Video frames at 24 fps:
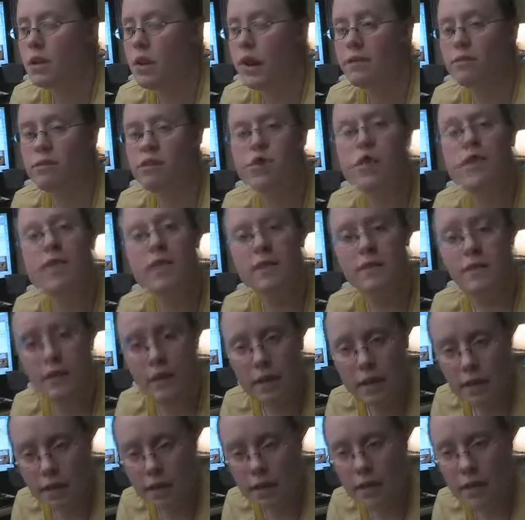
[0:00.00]
have cheated
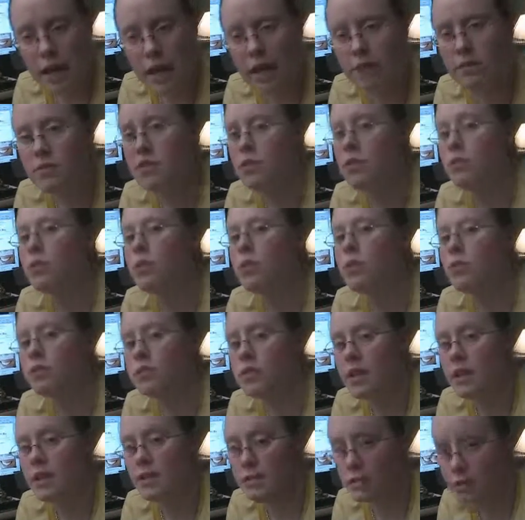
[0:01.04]
death, have
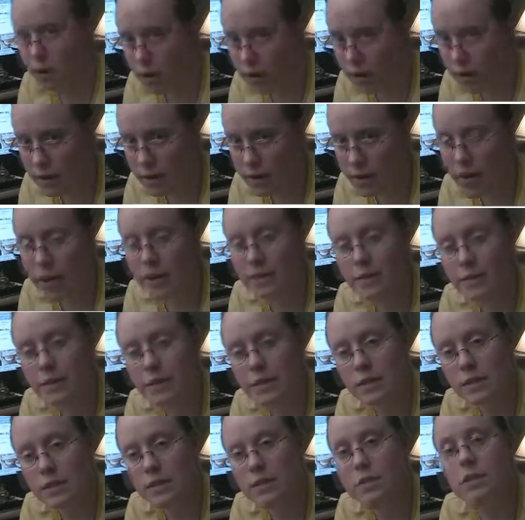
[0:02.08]
supposed to have died and
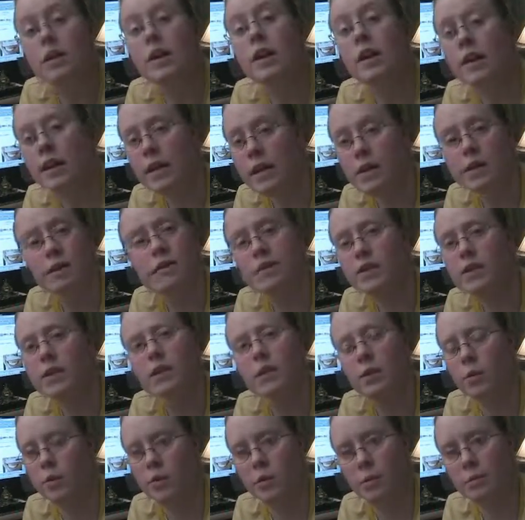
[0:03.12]
didn't. And he has to
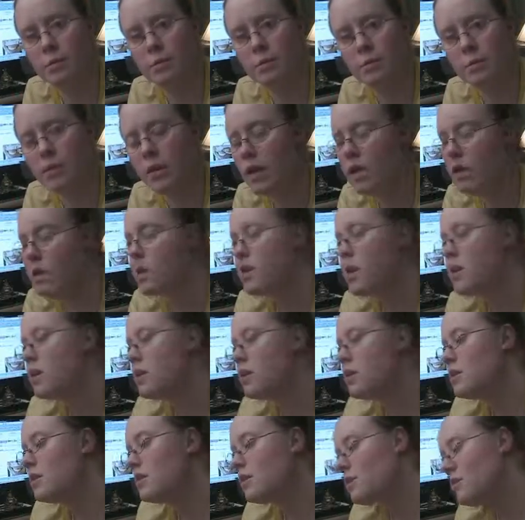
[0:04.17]
kill them.
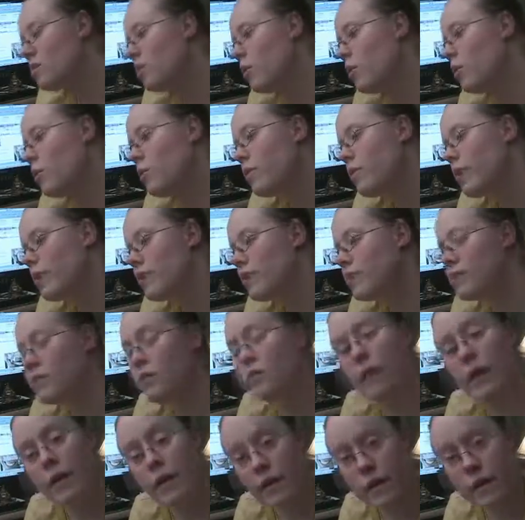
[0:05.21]
So that is a
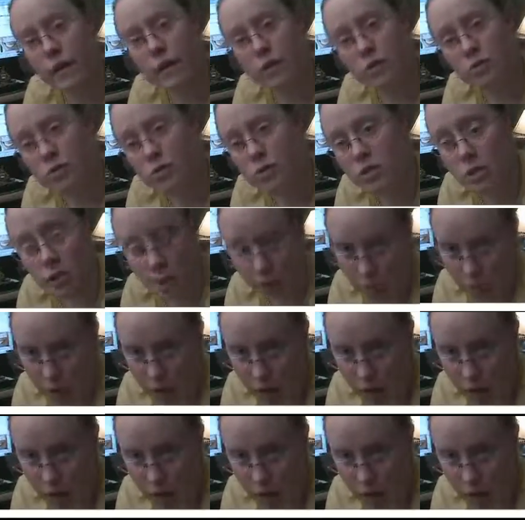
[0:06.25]
very interesting